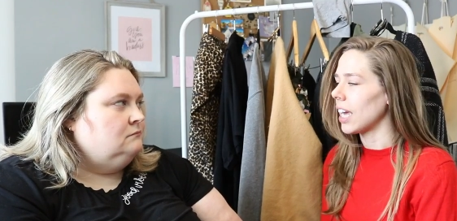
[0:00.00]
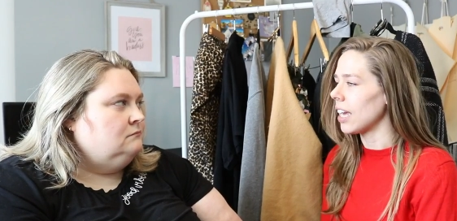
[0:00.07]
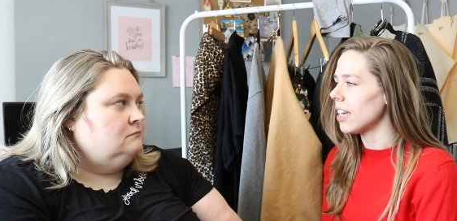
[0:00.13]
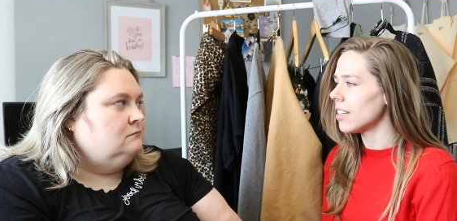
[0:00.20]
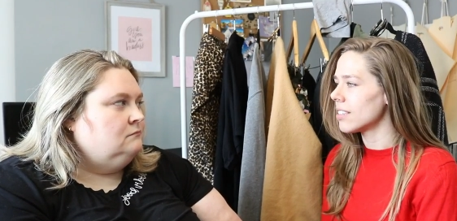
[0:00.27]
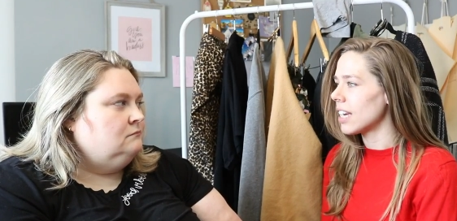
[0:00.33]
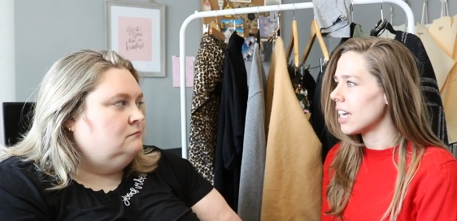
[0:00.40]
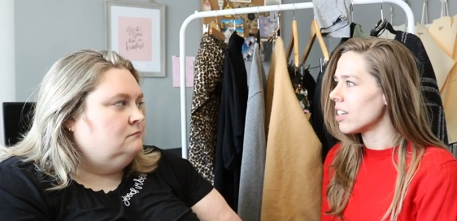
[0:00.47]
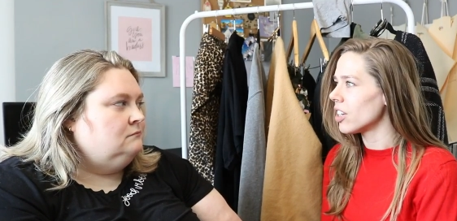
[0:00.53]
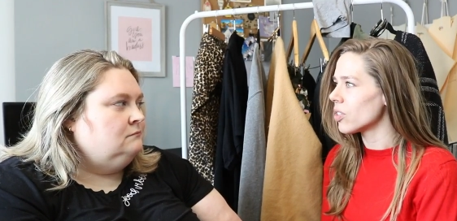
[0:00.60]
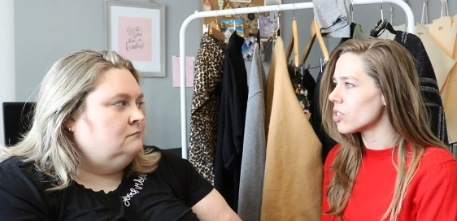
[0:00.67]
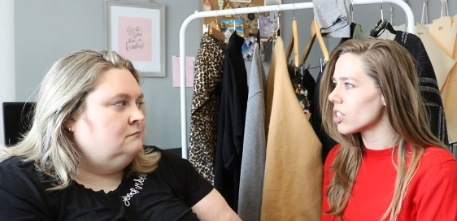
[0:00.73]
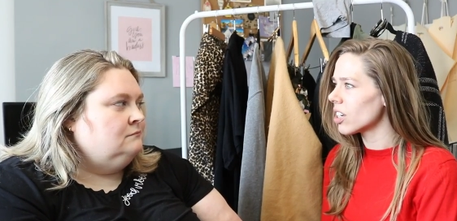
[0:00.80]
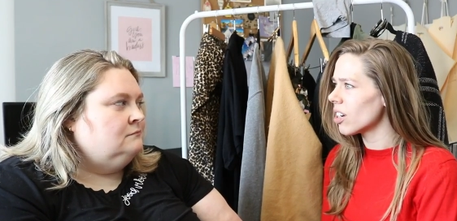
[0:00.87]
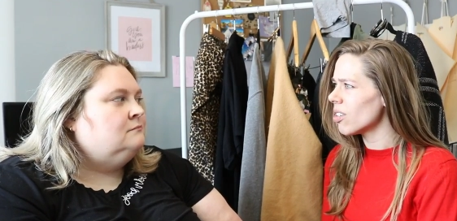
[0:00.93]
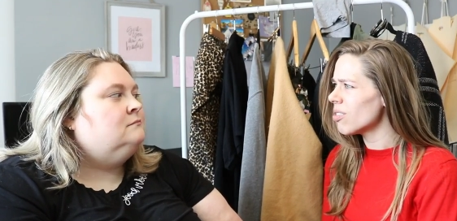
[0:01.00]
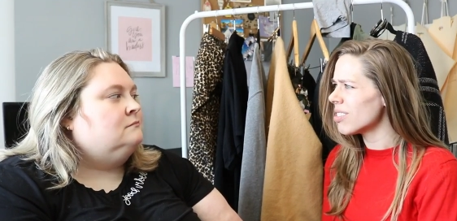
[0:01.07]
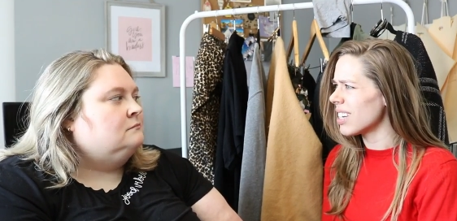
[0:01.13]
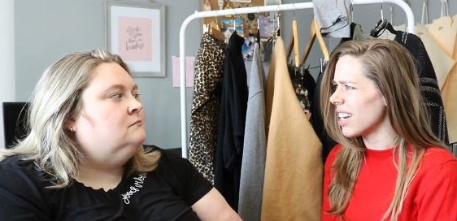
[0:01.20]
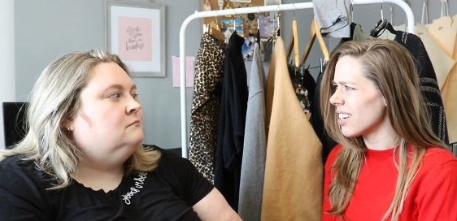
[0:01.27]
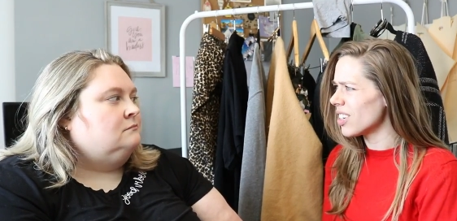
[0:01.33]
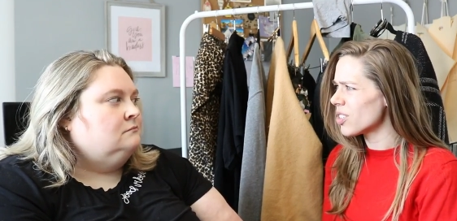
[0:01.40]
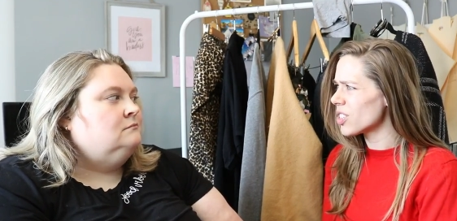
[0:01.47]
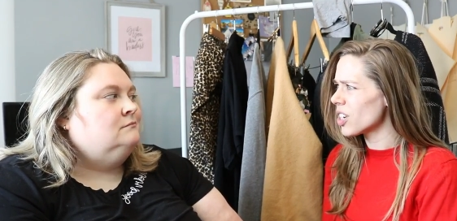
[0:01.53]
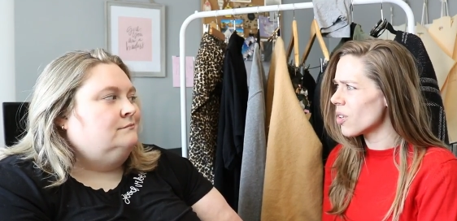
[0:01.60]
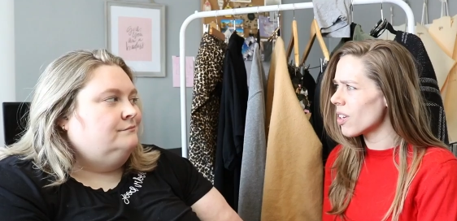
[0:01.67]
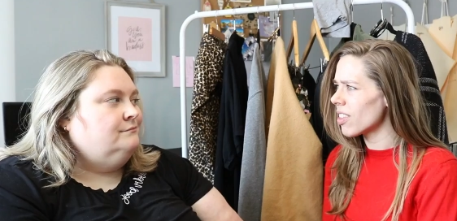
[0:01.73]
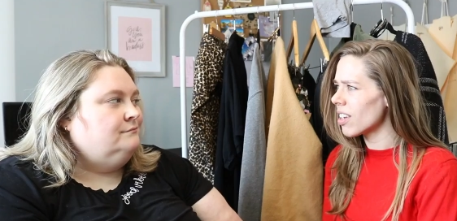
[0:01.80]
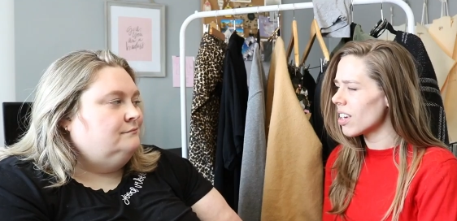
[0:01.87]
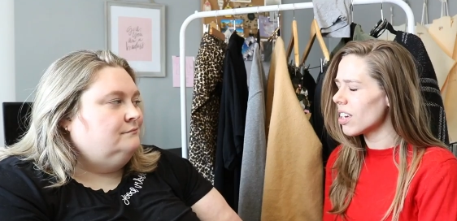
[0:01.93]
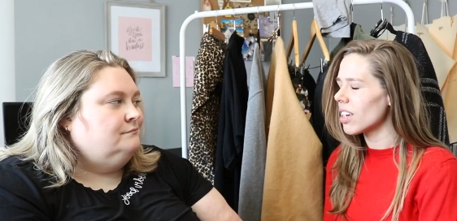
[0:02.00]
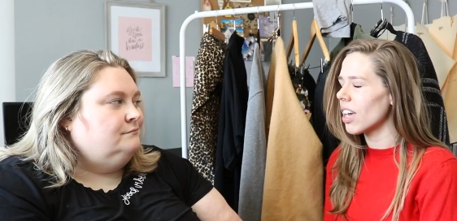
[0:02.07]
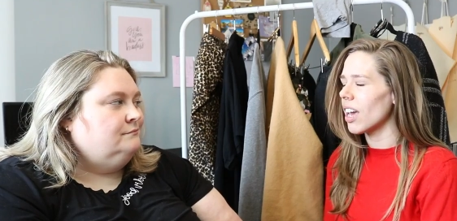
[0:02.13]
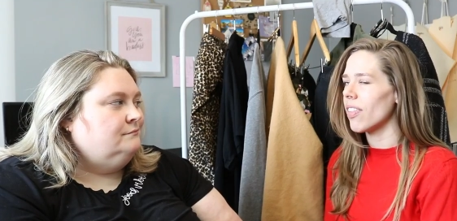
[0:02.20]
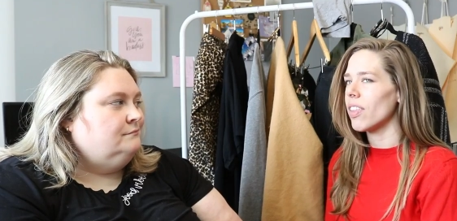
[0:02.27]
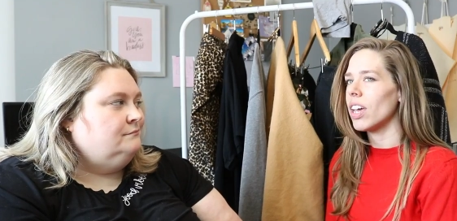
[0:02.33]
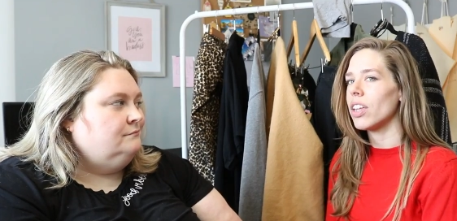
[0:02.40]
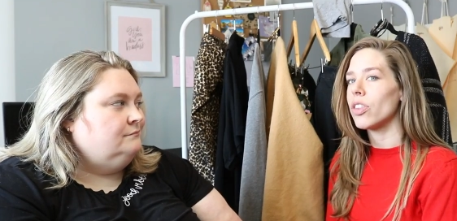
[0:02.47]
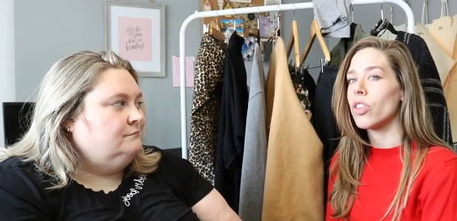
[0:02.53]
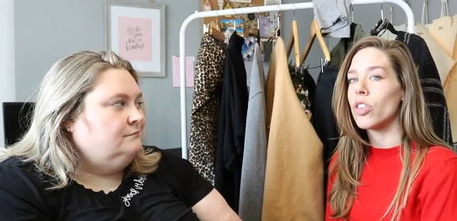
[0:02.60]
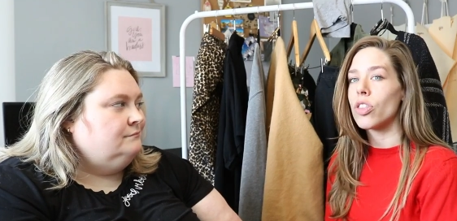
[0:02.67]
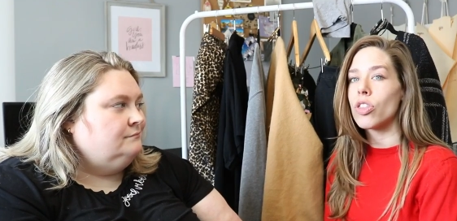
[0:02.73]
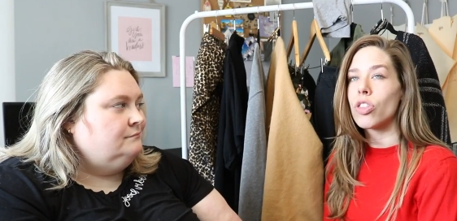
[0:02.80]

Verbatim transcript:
Speaker 1: eight, ten years ago, ten years ago I think. And then